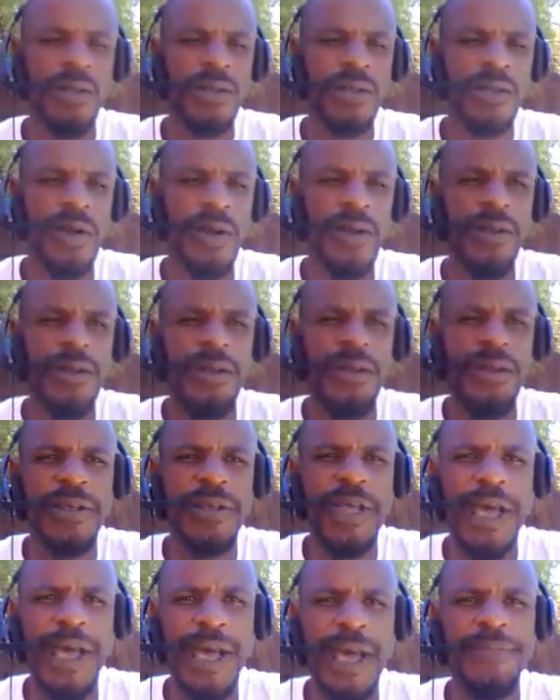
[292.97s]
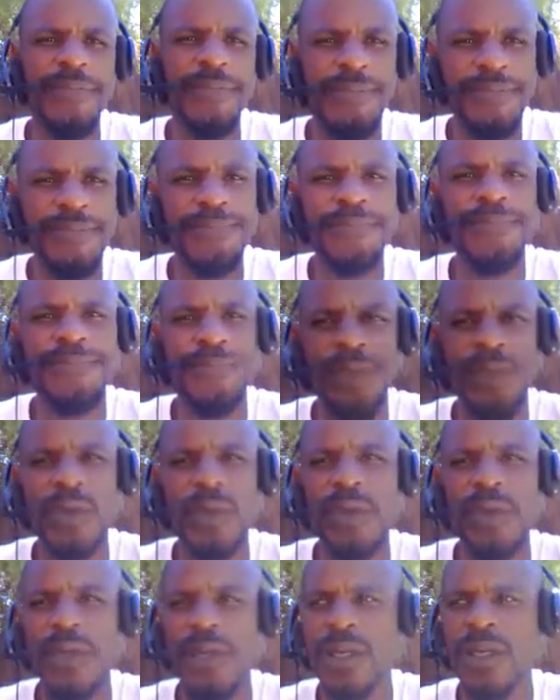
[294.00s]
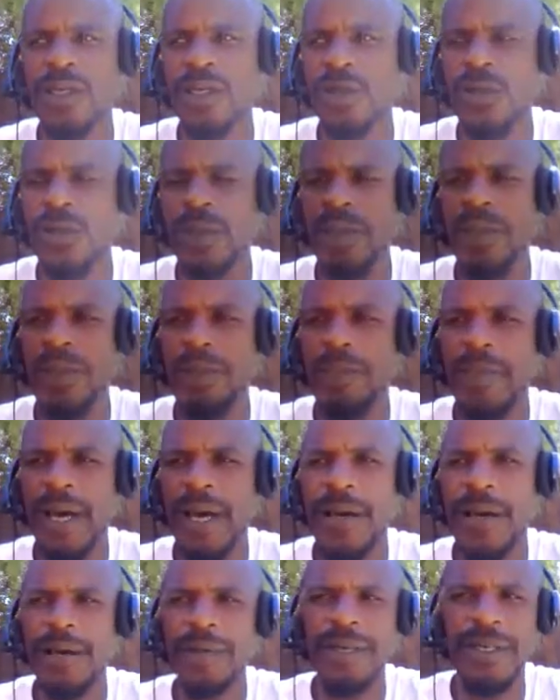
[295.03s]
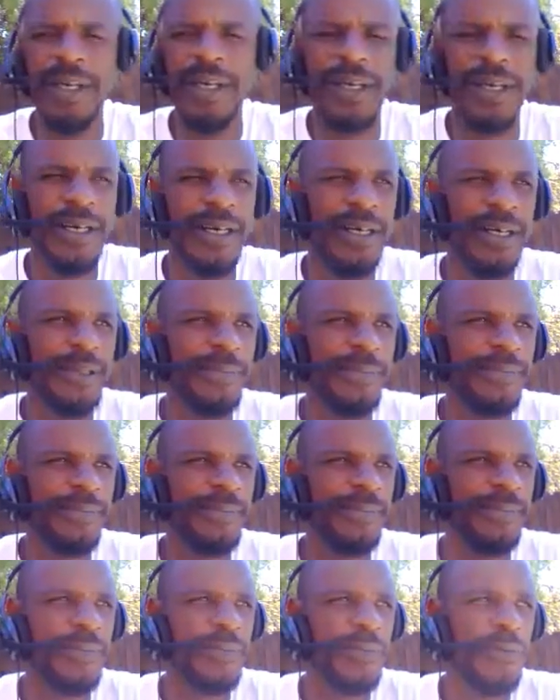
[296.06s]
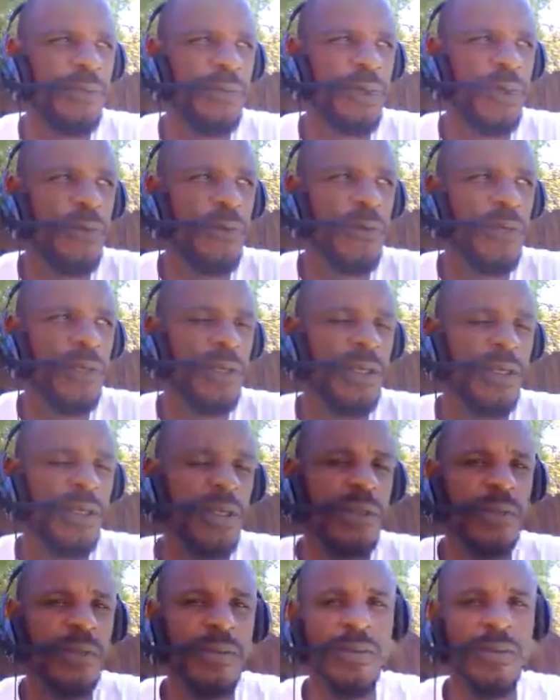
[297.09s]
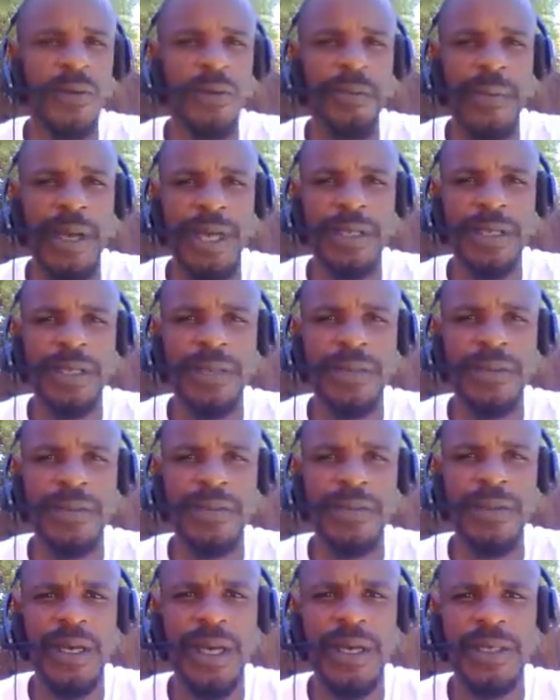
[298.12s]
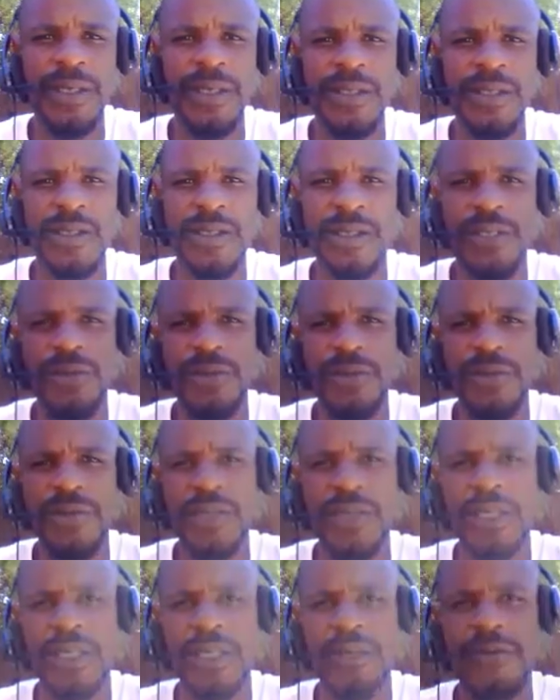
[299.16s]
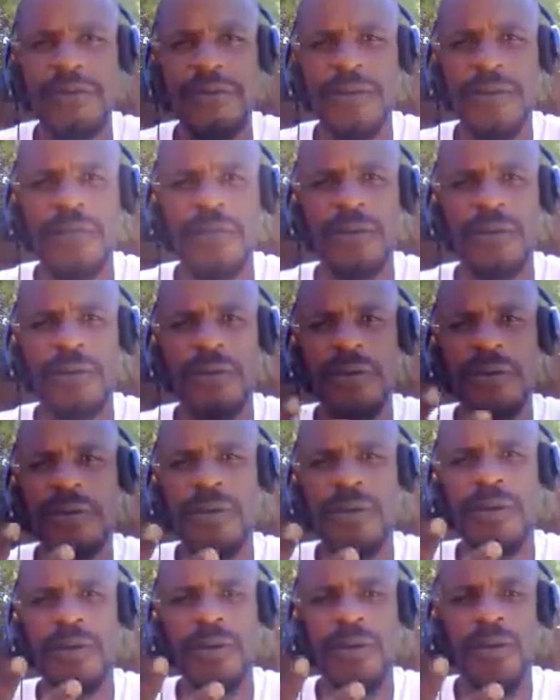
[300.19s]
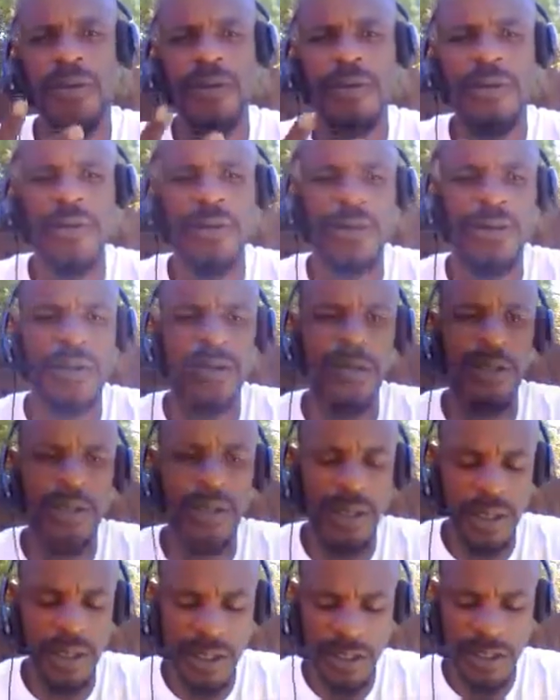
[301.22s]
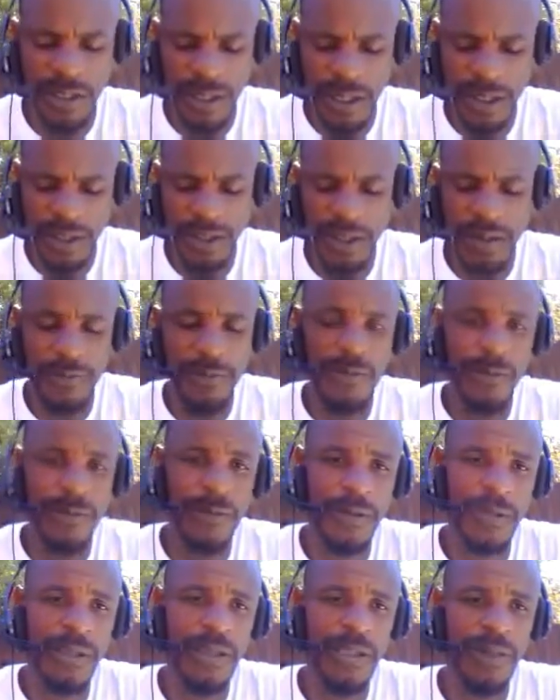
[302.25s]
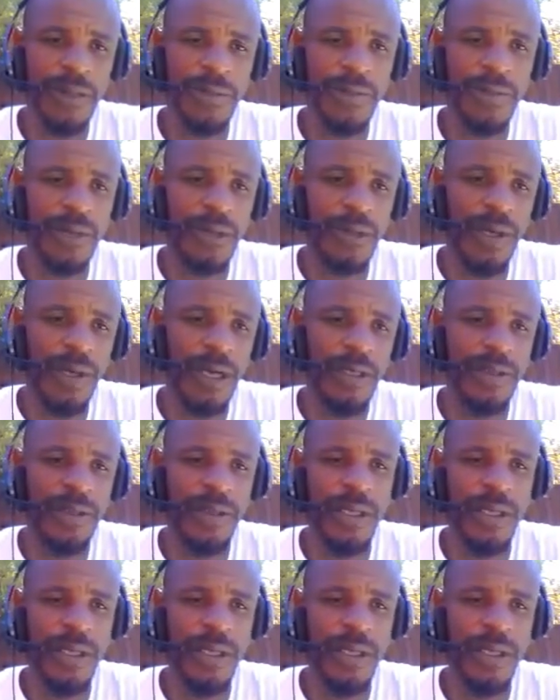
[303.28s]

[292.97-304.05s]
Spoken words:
So other than that, it's really about moving and remaining at a continuous state of victory, and that definitely keeps you at a